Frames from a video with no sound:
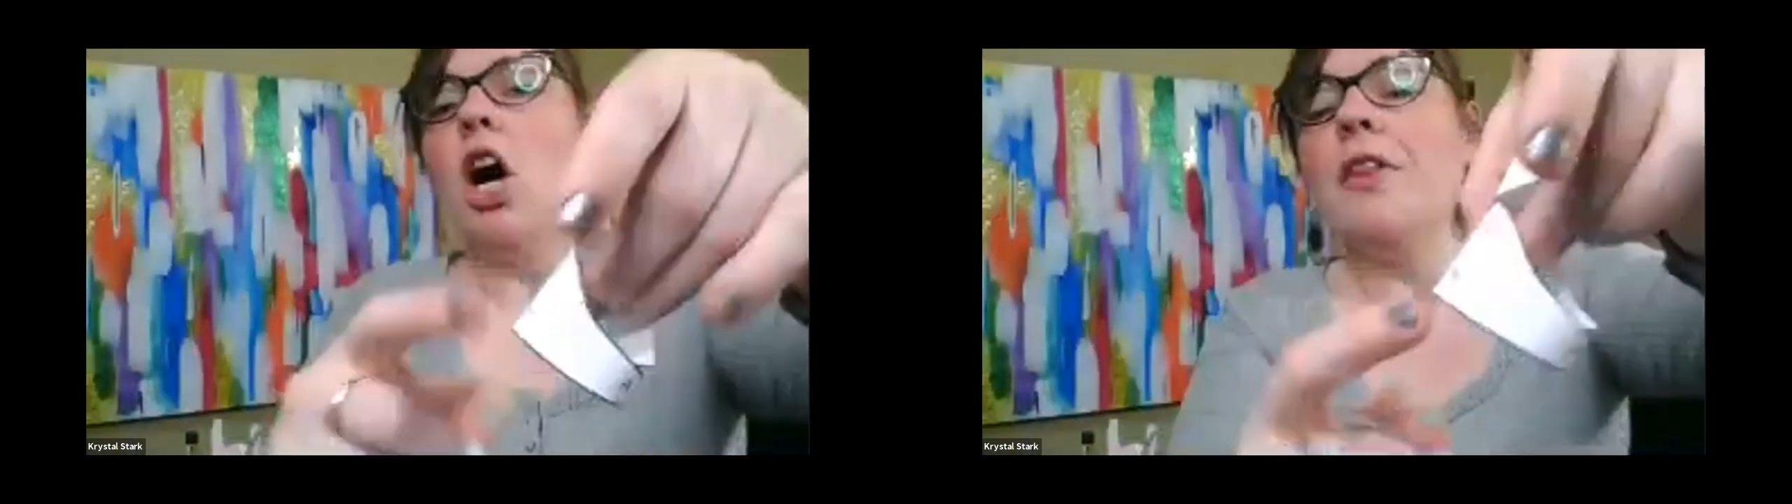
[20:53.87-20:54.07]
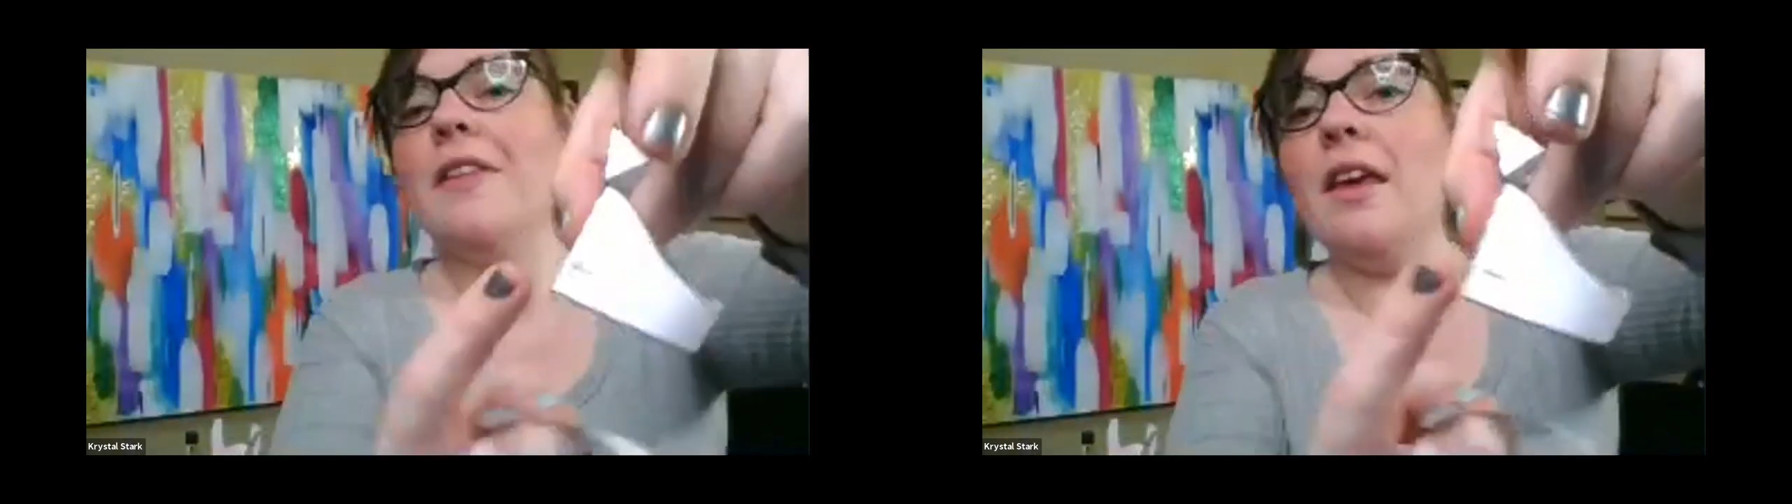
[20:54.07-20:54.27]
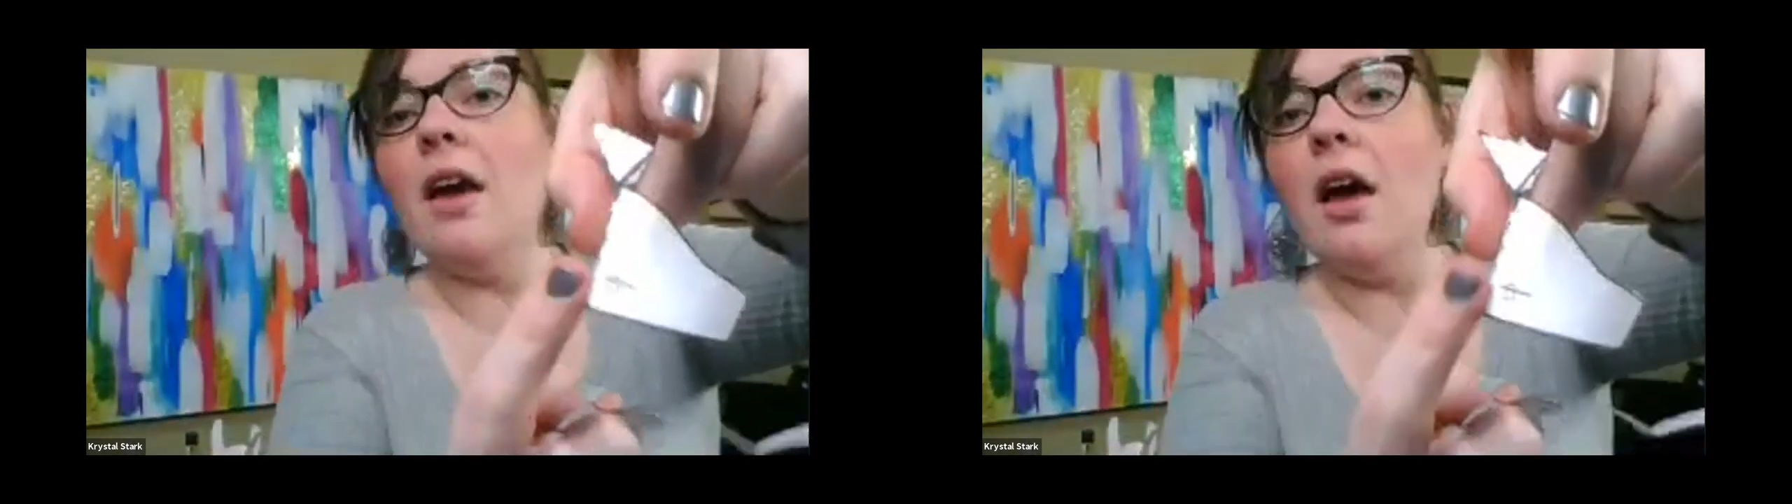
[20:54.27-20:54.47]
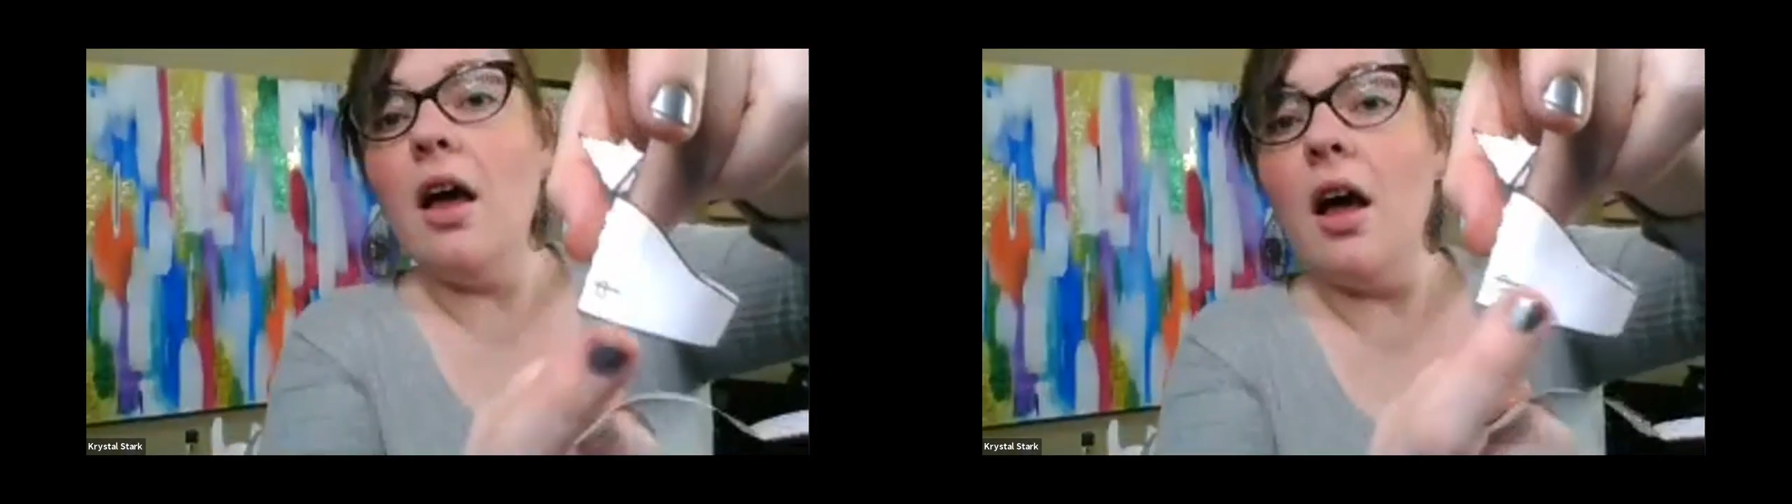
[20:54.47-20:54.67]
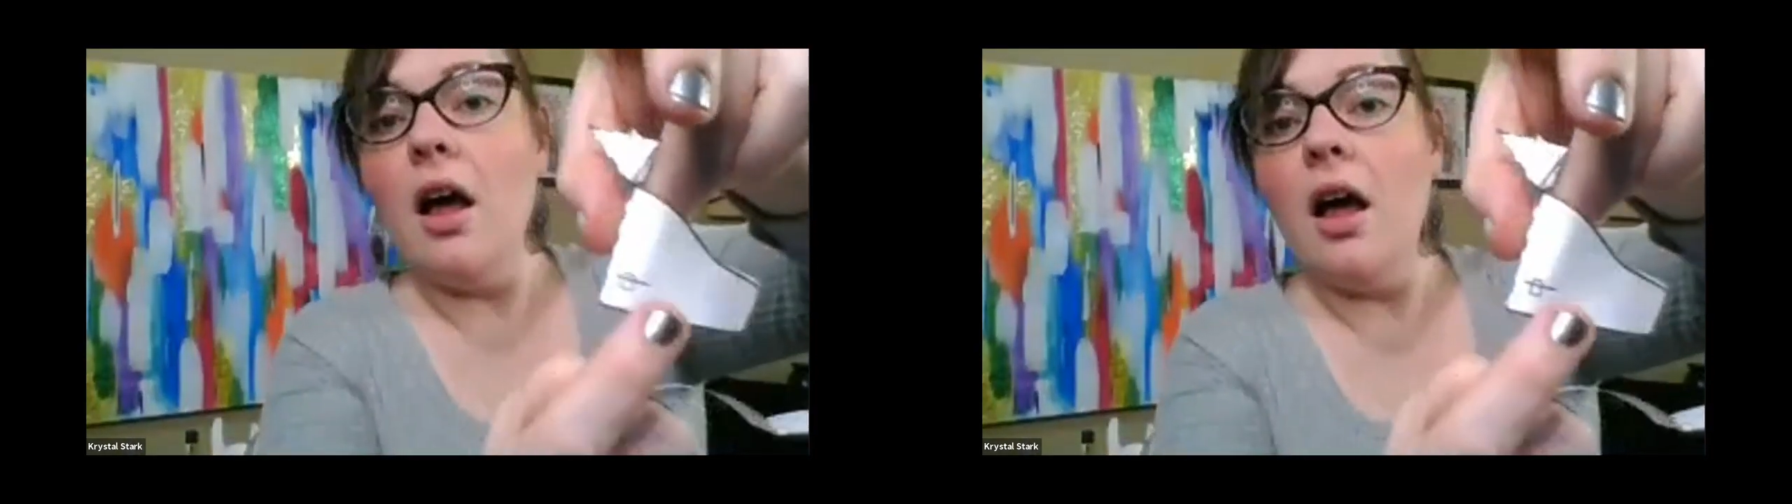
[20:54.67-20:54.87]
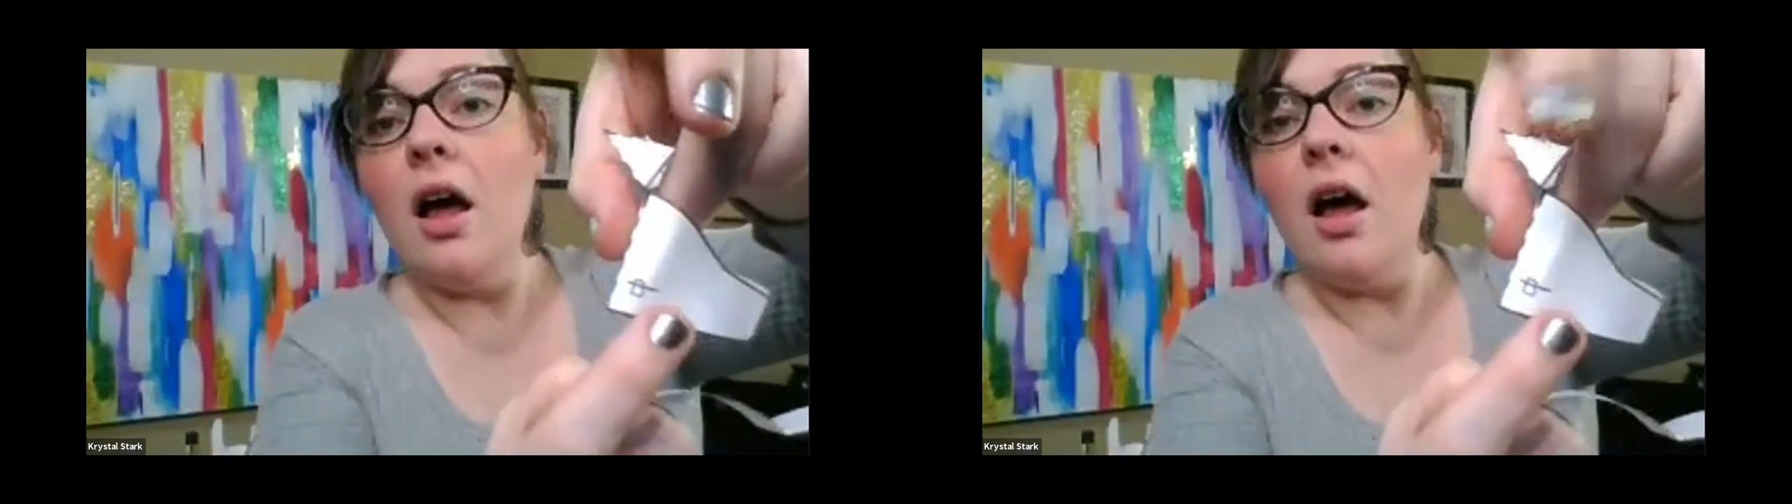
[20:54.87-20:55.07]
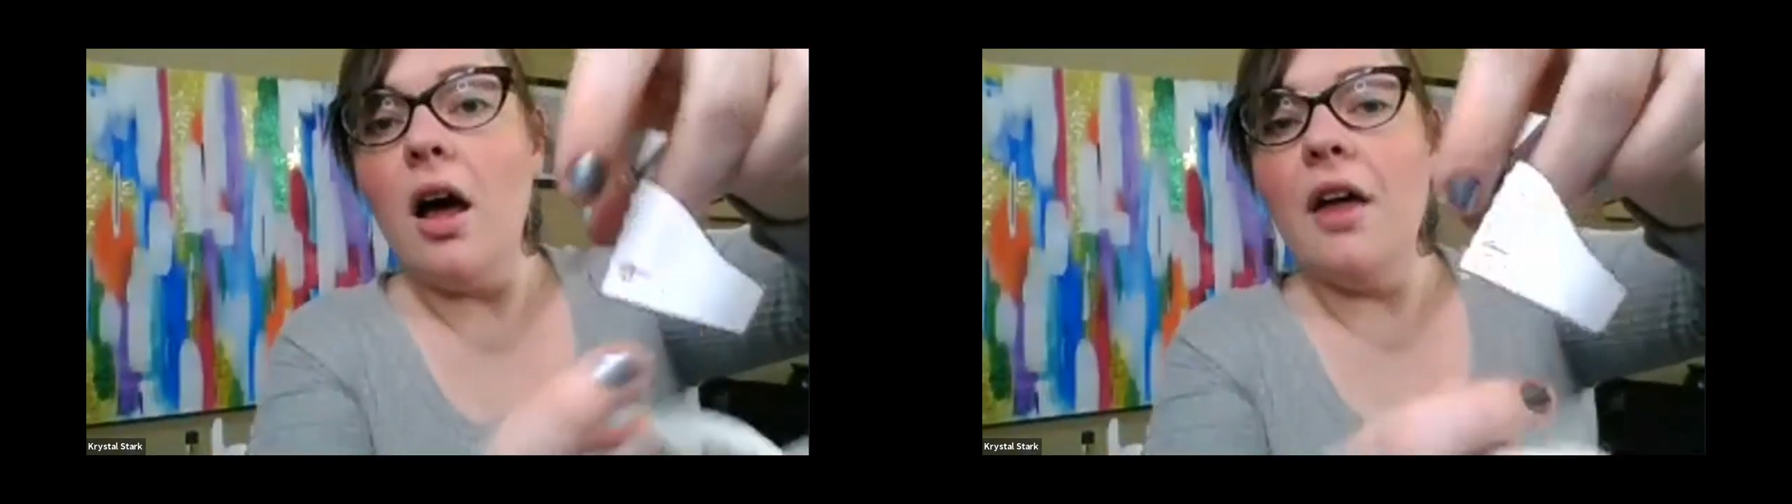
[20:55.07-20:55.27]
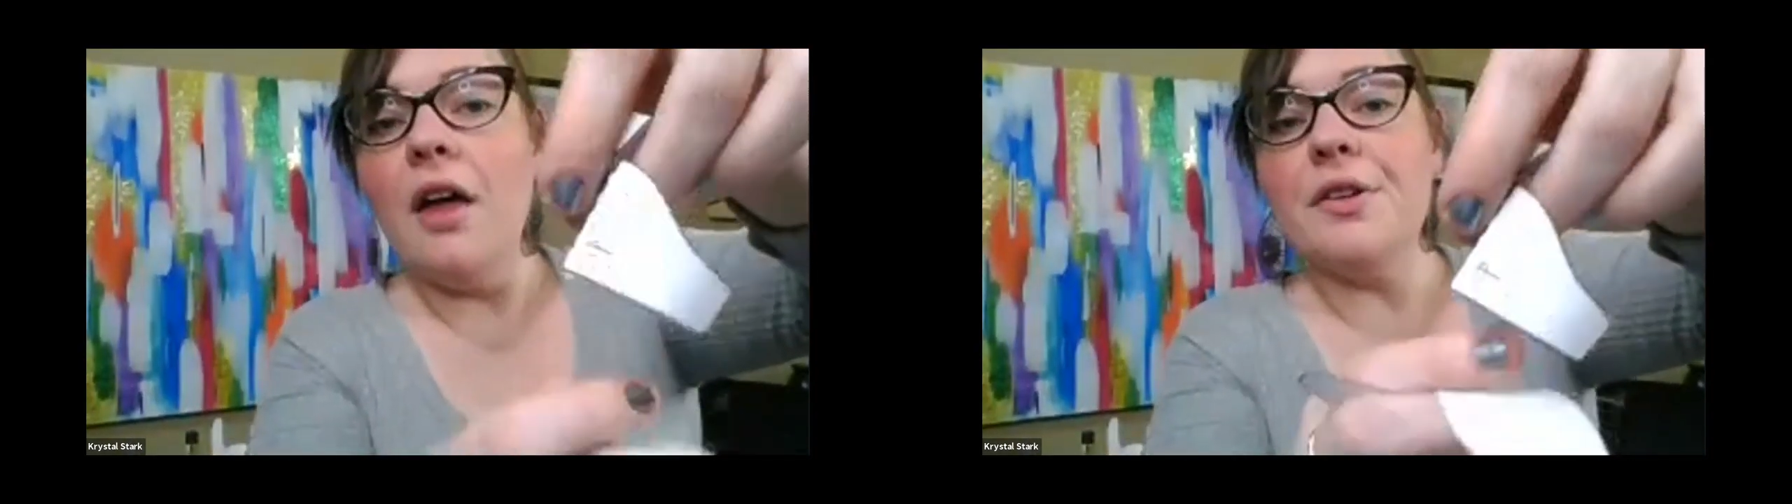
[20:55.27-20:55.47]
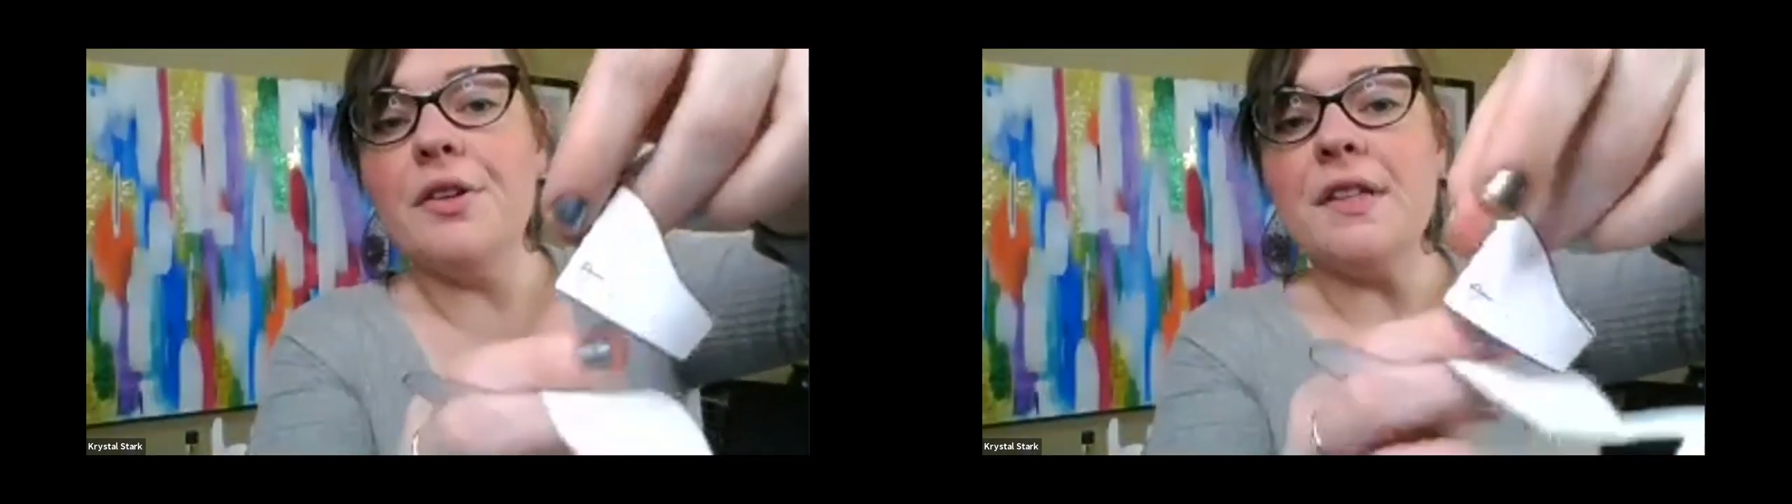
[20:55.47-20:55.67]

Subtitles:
on the other